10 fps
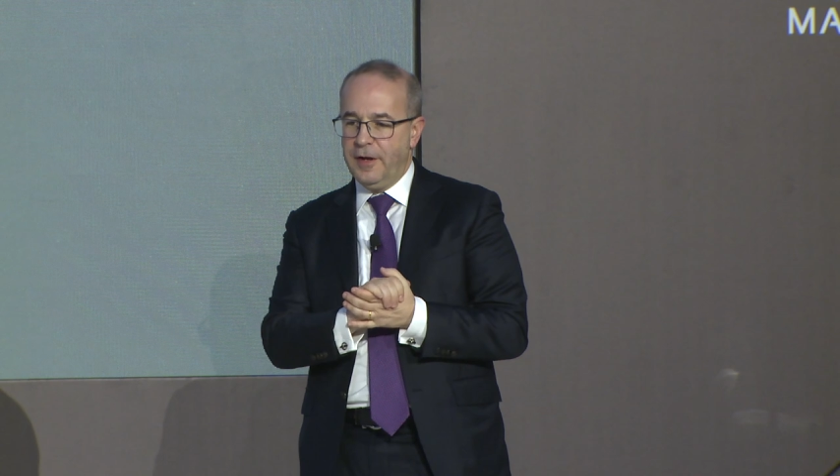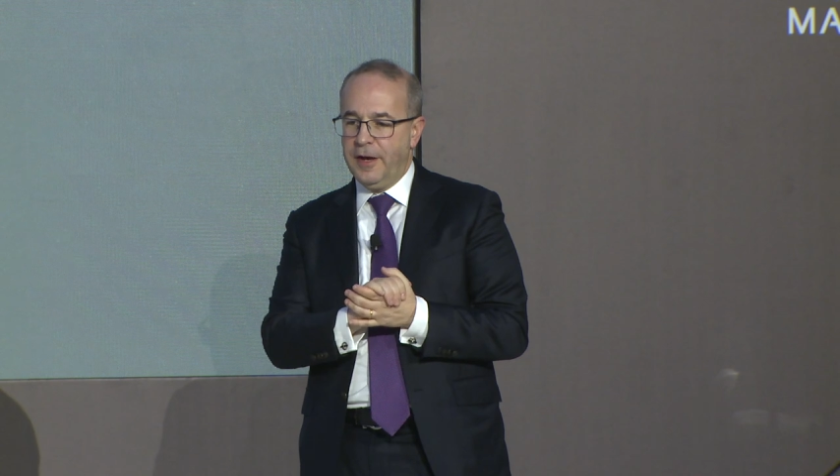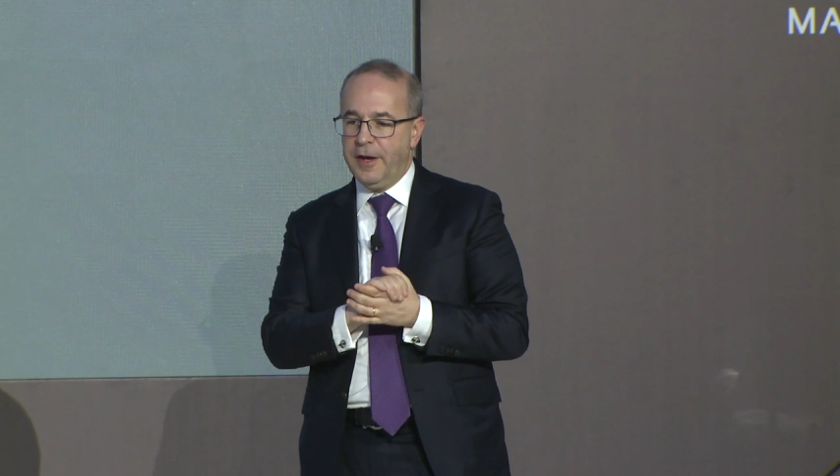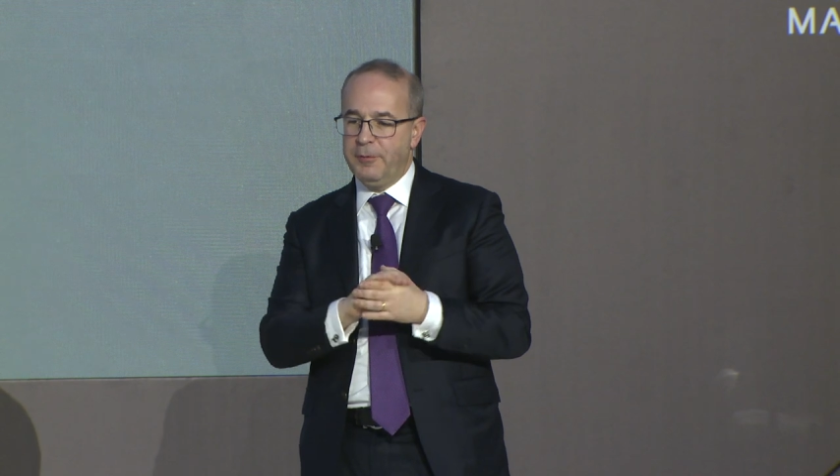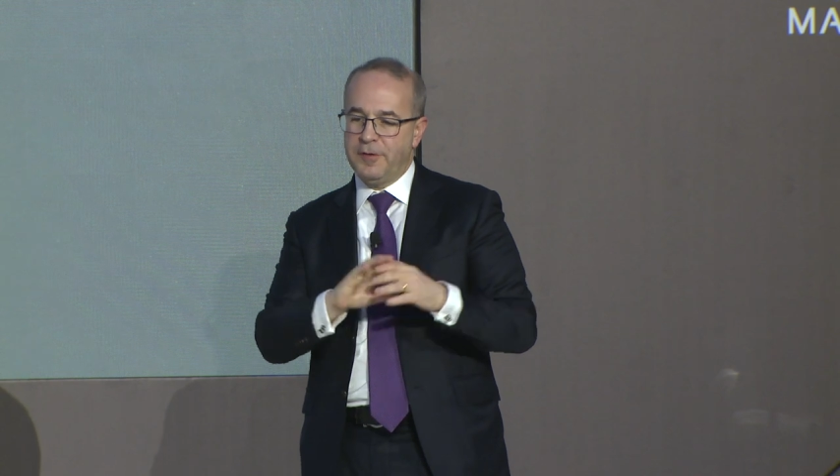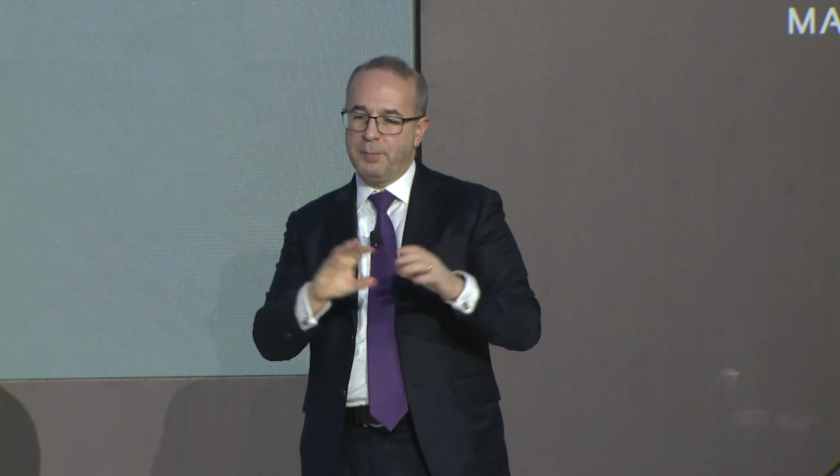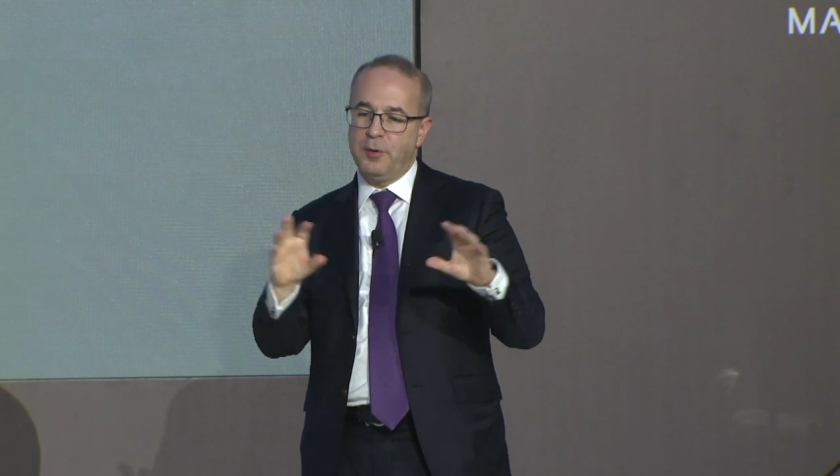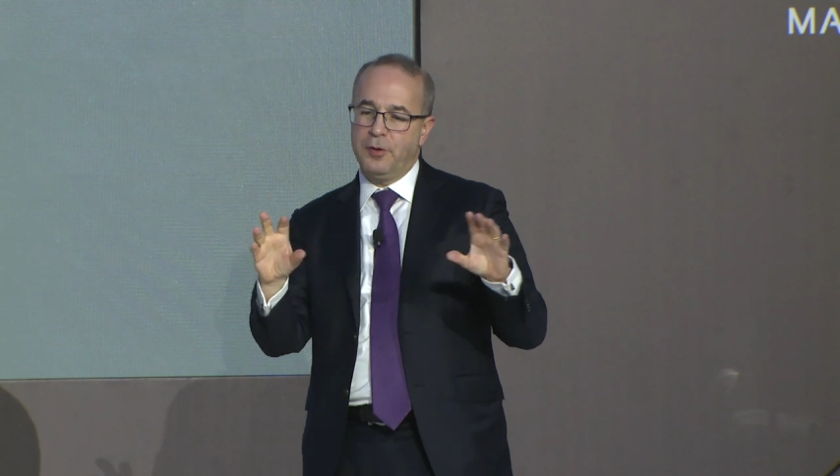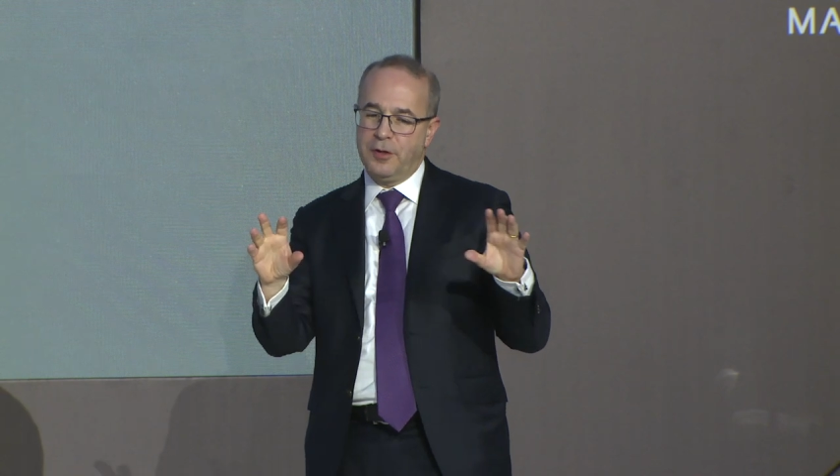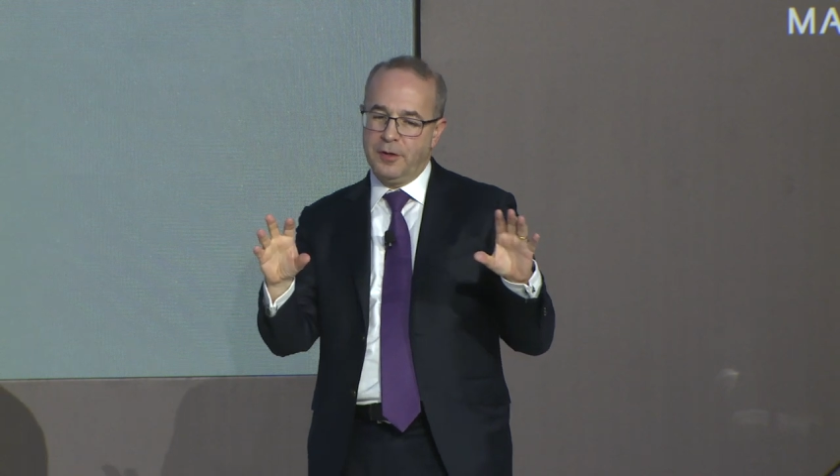uh, was a
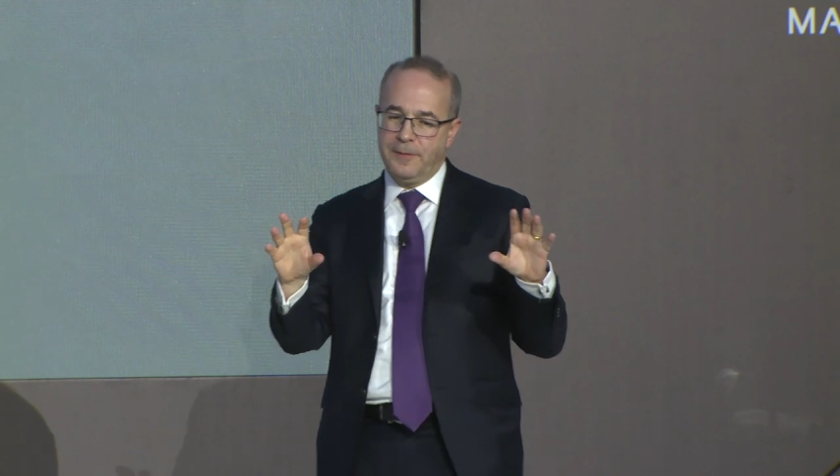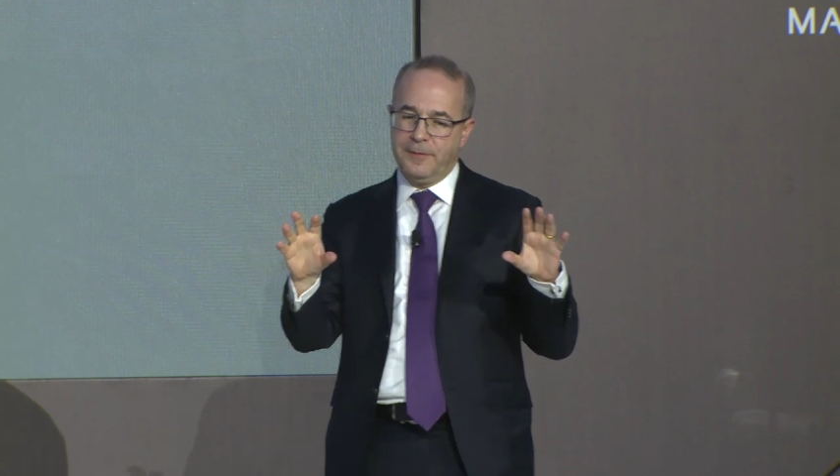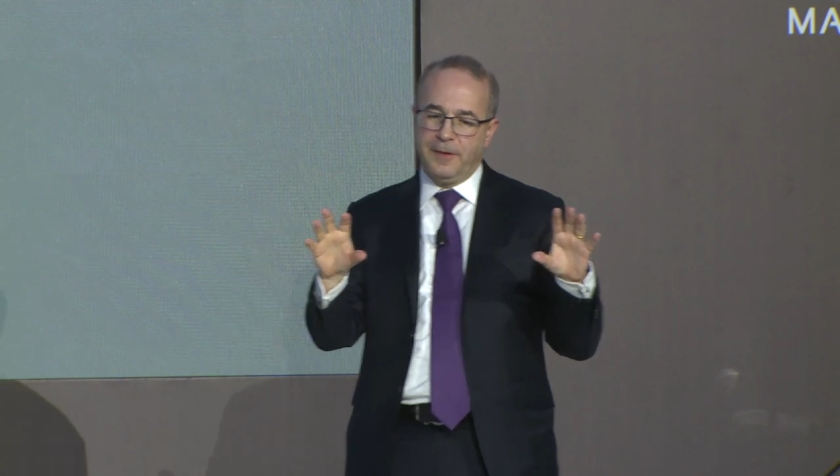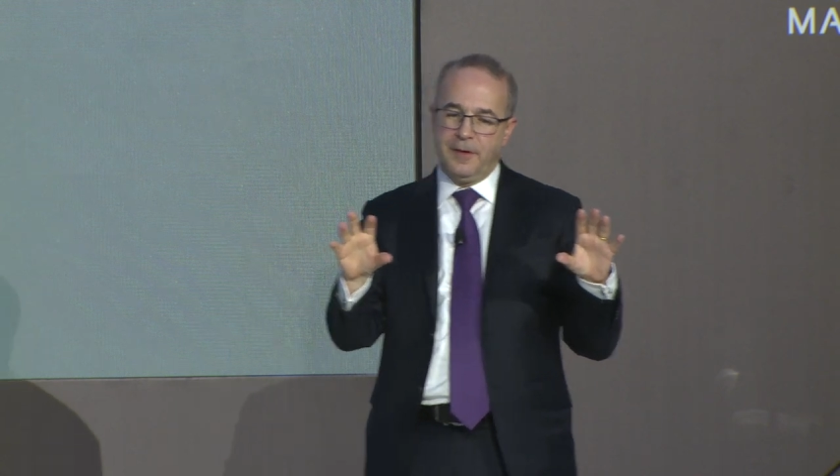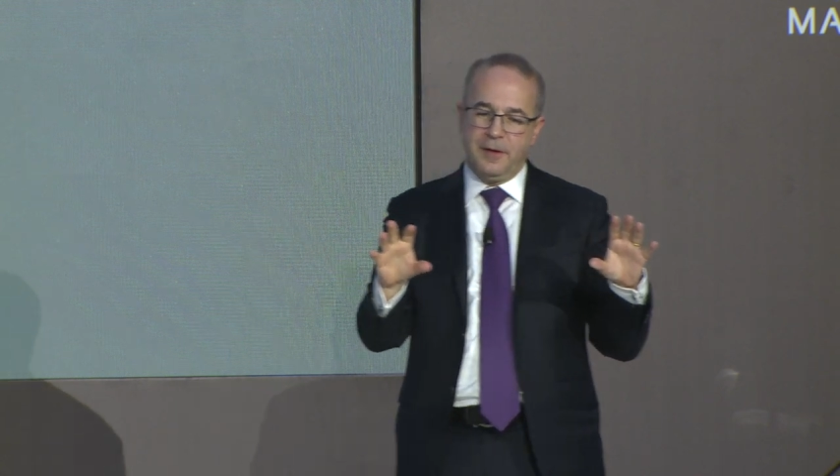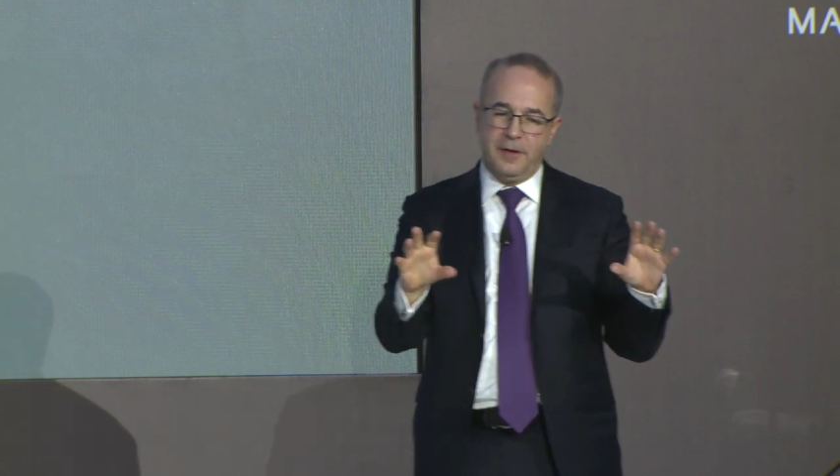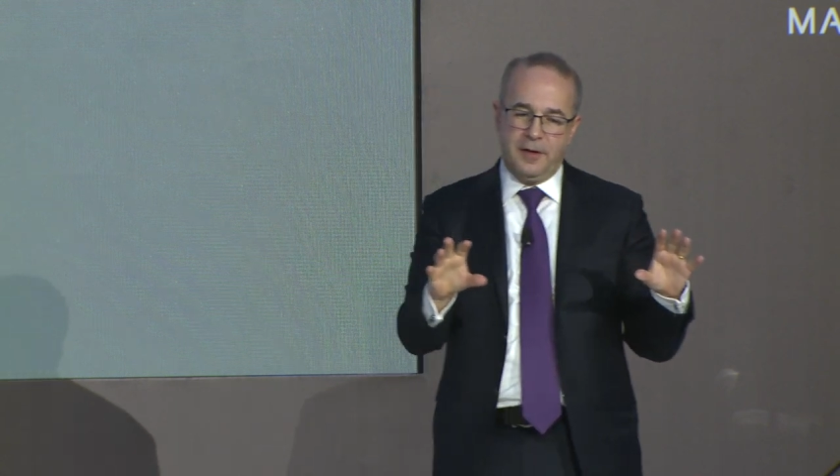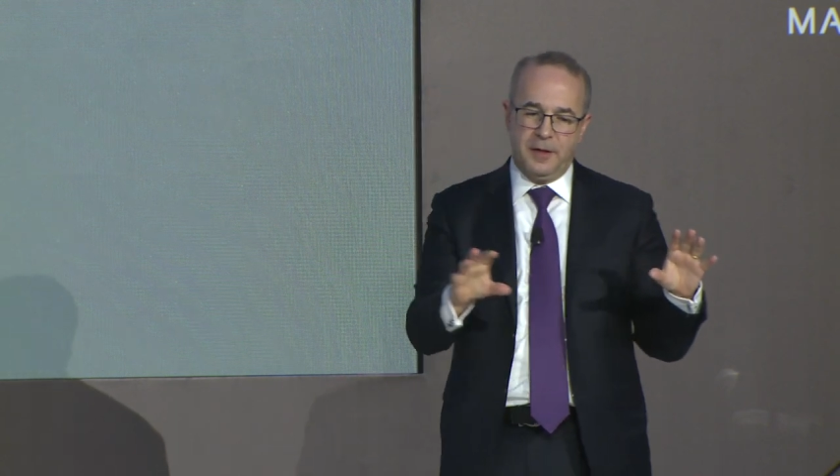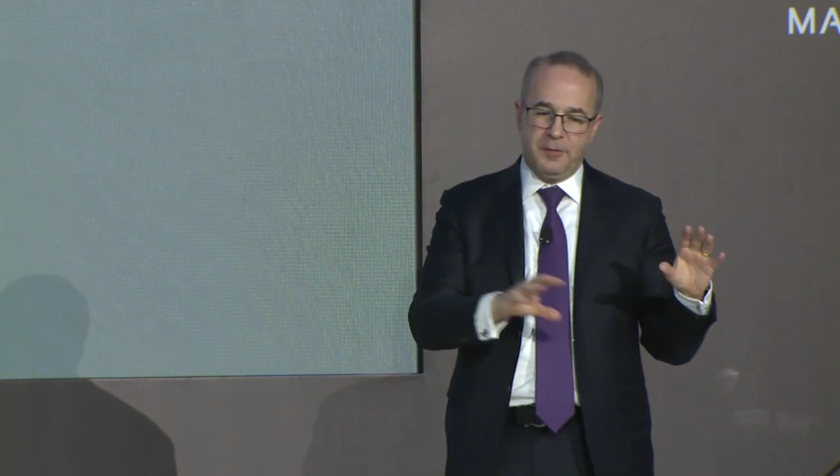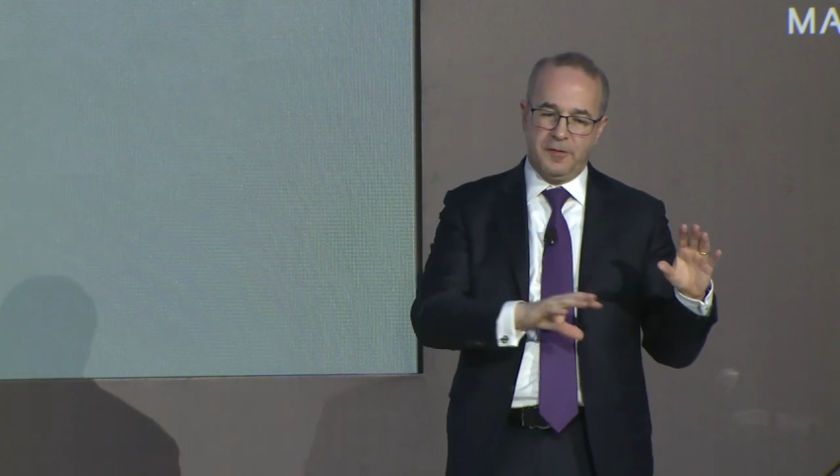book,
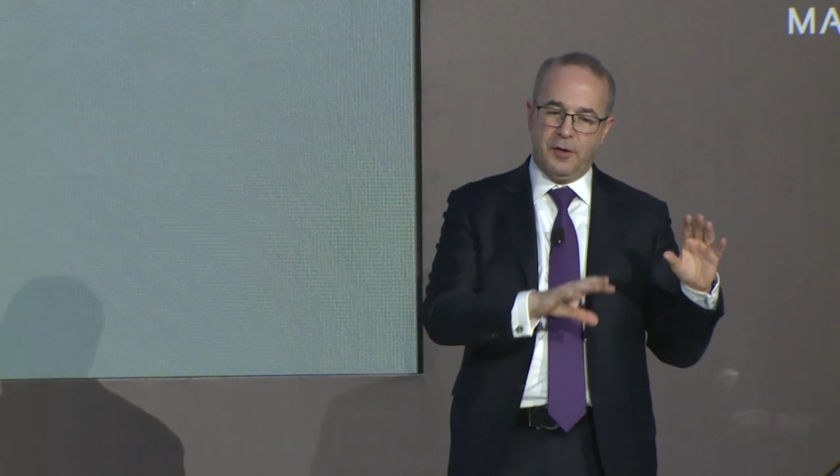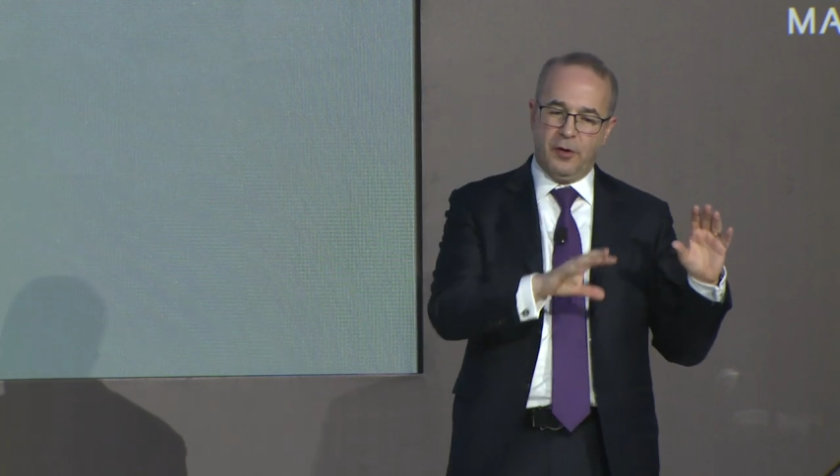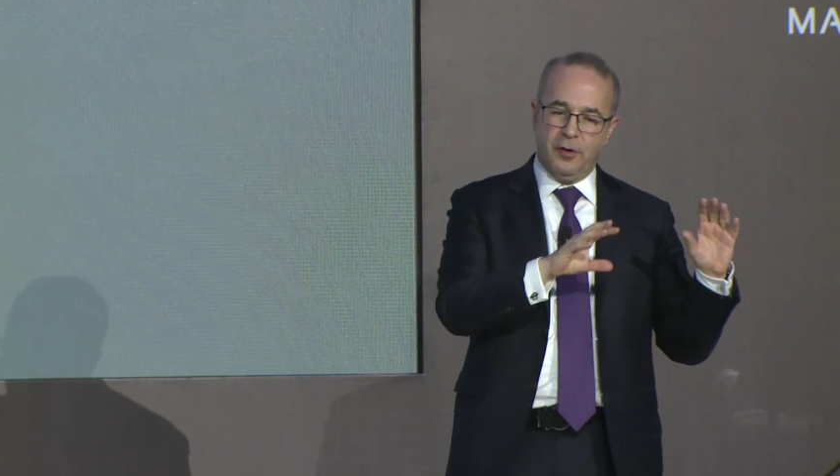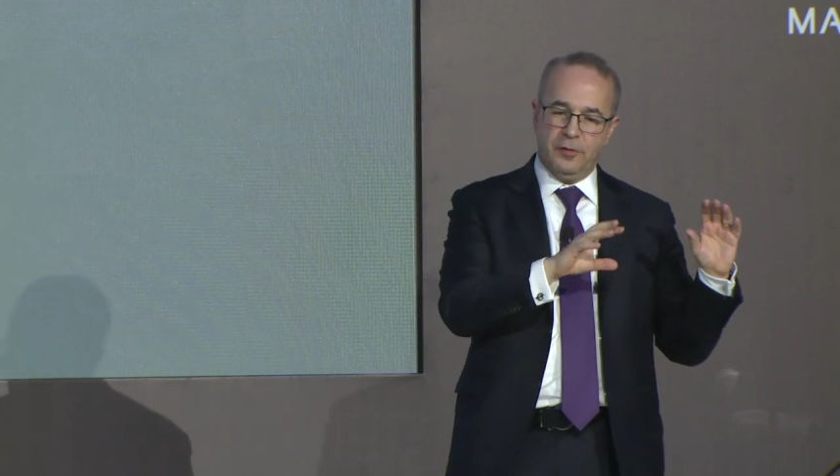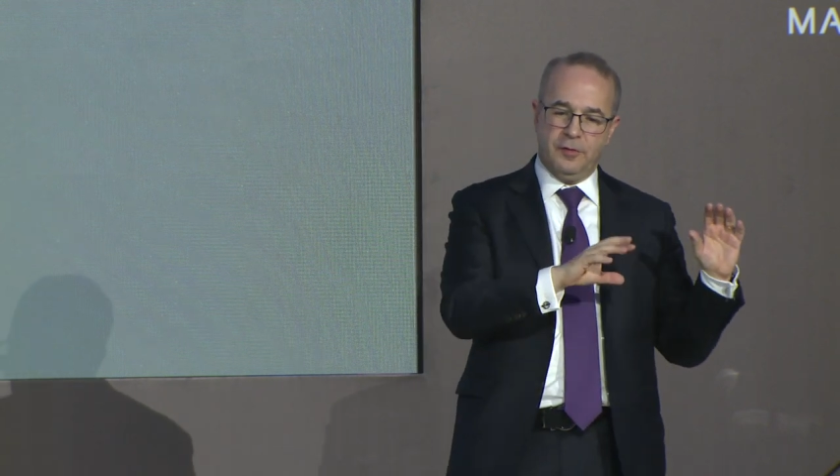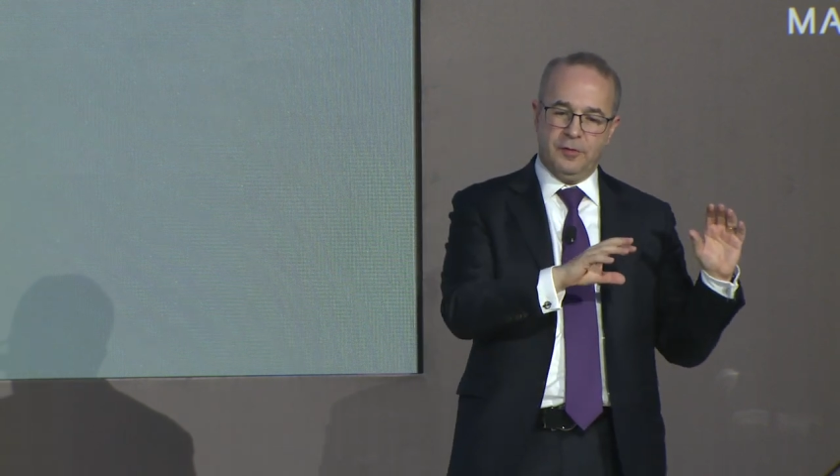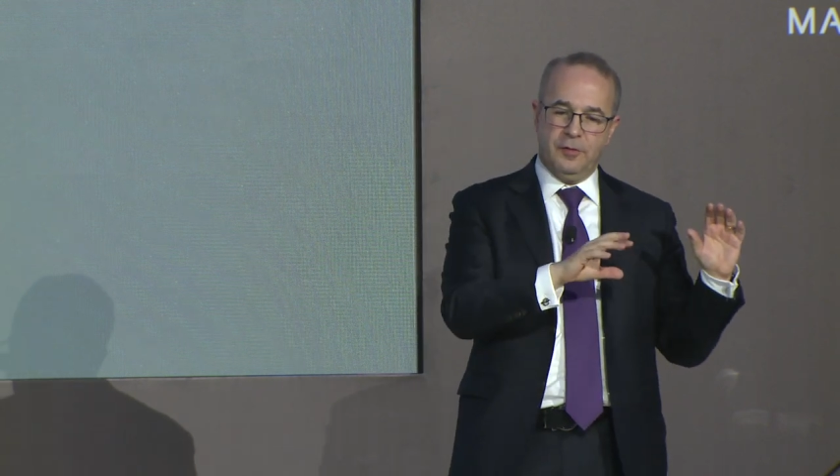and it was called